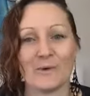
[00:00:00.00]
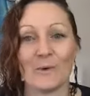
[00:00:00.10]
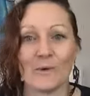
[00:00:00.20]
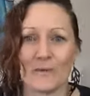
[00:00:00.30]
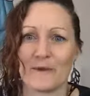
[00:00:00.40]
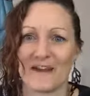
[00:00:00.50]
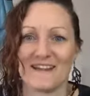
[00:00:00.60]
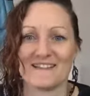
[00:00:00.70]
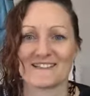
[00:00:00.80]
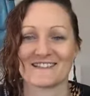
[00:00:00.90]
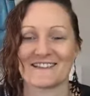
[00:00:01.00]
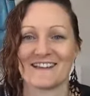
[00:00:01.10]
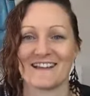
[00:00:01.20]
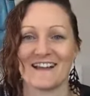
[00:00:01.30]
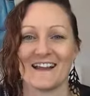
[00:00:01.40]
or the best,
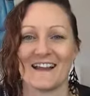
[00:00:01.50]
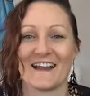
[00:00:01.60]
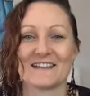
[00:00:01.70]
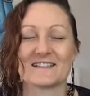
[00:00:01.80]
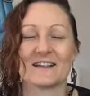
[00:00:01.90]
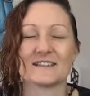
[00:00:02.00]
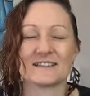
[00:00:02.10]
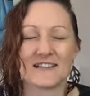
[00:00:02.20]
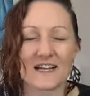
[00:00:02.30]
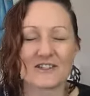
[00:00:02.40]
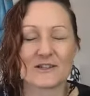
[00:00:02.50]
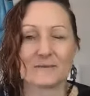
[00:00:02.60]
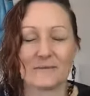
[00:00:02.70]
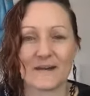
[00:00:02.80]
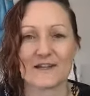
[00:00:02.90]
it's such a
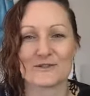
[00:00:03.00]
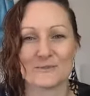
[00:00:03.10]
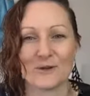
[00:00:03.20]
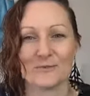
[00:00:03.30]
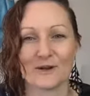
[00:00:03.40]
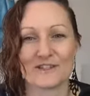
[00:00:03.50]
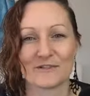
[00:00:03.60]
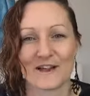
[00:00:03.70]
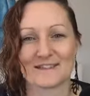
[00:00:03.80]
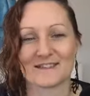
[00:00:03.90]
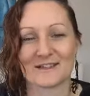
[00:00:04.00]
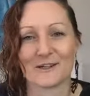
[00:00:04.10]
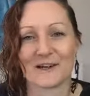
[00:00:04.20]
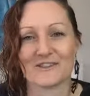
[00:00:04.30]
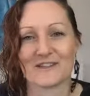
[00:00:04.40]
much more multifaceted
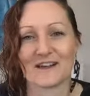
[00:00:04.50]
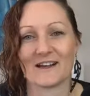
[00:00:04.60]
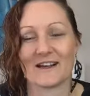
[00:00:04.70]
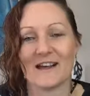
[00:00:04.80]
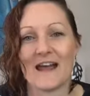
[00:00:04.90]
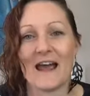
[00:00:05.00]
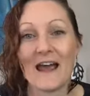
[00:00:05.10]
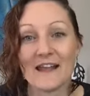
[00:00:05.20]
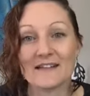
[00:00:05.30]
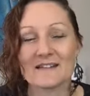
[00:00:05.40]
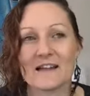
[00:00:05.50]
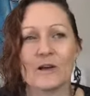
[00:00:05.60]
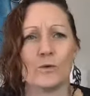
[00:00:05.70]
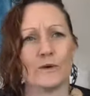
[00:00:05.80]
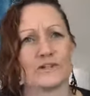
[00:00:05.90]
question. And
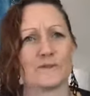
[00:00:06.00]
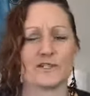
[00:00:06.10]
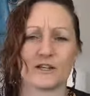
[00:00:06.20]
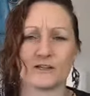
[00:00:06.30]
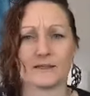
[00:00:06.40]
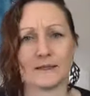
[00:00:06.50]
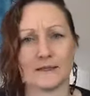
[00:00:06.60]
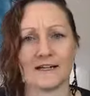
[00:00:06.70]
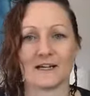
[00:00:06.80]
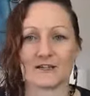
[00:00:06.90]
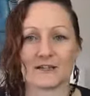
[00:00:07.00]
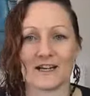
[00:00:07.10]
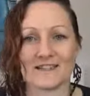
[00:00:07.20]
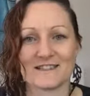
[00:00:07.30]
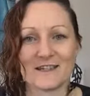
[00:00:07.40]
which particular clinic should
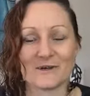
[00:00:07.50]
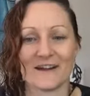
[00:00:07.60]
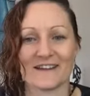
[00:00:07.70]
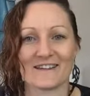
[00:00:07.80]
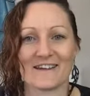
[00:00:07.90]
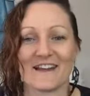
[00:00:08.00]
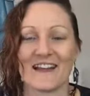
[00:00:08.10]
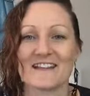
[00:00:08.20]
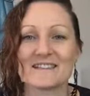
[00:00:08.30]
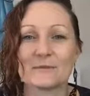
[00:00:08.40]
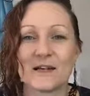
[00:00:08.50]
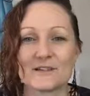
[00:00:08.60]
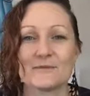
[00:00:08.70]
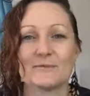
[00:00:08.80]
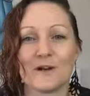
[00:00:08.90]
I stick with is a
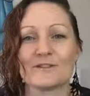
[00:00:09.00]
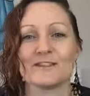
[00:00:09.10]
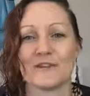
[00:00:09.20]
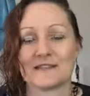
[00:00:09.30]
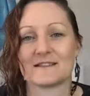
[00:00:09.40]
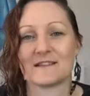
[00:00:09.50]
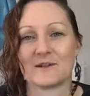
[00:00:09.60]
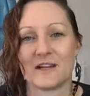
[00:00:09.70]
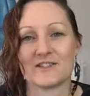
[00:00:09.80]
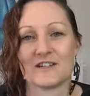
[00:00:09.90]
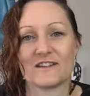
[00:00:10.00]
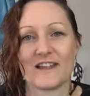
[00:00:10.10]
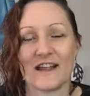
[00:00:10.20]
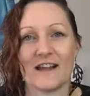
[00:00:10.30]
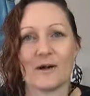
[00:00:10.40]
much more multifaceted question
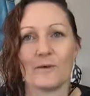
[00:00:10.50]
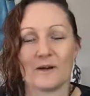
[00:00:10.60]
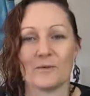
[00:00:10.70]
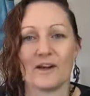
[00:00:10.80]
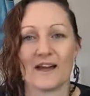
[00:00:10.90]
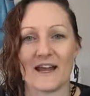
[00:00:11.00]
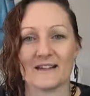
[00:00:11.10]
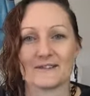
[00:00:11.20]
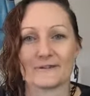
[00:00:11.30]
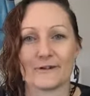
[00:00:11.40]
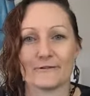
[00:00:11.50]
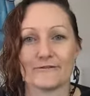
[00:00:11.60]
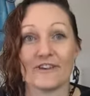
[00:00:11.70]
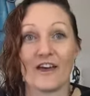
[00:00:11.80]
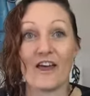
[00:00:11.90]
than a one-word answer
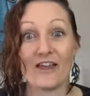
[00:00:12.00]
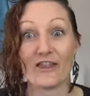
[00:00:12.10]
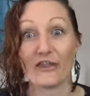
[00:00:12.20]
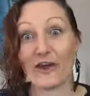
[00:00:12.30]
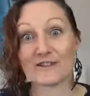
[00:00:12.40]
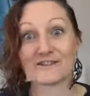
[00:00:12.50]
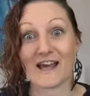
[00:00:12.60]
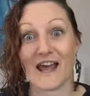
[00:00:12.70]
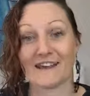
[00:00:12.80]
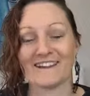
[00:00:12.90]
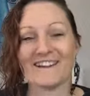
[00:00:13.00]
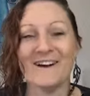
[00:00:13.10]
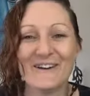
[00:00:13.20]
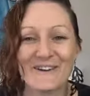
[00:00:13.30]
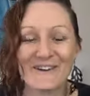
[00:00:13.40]
of Thursday
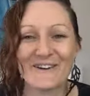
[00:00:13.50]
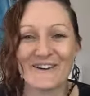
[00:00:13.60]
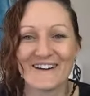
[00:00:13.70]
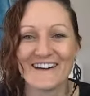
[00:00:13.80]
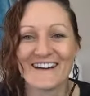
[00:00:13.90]
or,